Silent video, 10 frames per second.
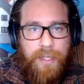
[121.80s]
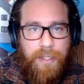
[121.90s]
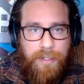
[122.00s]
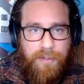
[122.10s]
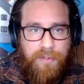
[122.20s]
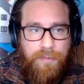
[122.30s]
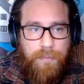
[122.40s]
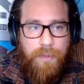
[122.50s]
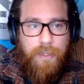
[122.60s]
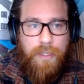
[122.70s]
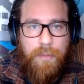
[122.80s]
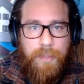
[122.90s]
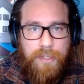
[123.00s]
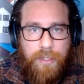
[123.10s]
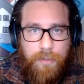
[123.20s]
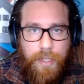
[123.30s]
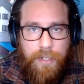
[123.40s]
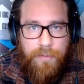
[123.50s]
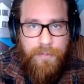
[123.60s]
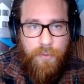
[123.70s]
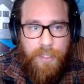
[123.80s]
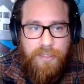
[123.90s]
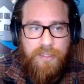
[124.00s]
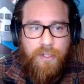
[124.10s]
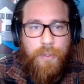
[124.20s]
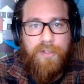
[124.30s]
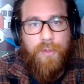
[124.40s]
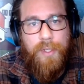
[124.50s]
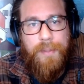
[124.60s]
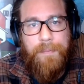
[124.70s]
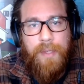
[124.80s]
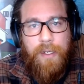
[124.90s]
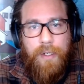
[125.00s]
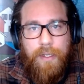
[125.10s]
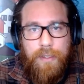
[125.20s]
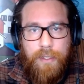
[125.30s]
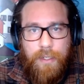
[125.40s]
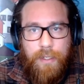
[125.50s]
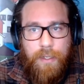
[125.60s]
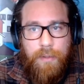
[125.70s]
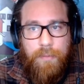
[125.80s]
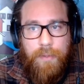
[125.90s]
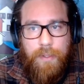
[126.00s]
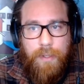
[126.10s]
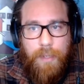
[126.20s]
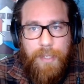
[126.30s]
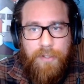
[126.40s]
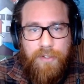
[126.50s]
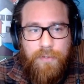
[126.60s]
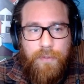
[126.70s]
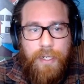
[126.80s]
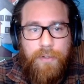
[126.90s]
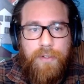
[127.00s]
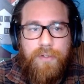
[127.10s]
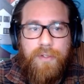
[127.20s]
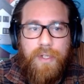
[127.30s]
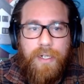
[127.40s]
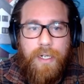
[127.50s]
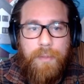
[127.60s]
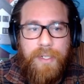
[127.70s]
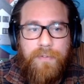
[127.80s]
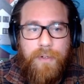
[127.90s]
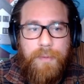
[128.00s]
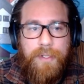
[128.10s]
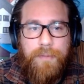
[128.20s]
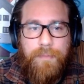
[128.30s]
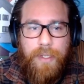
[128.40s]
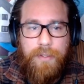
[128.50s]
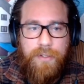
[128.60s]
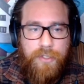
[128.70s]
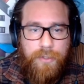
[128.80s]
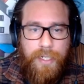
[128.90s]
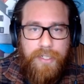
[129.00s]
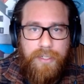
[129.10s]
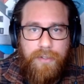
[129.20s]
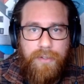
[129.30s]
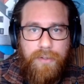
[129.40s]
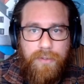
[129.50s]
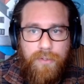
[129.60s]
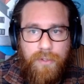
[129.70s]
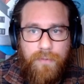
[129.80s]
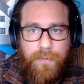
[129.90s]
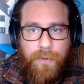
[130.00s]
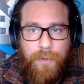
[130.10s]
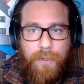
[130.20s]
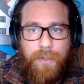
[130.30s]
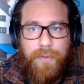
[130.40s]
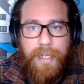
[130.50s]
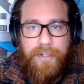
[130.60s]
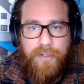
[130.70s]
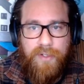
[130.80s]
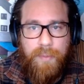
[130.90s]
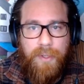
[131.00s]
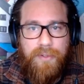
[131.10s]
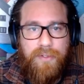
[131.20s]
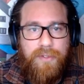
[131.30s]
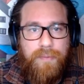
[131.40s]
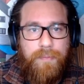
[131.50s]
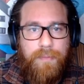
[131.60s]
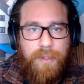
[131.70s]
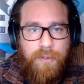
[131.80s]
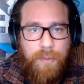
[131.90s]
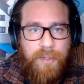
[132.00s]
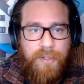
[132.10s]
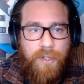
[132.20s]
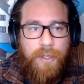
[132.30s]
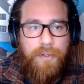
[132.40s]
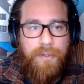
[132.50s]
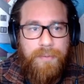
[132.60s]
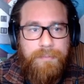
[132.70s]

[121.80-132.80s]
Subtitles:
things. You can measure the rate of requests going to it, the amount of errors that are coming from it, and the duration for each response to be returned.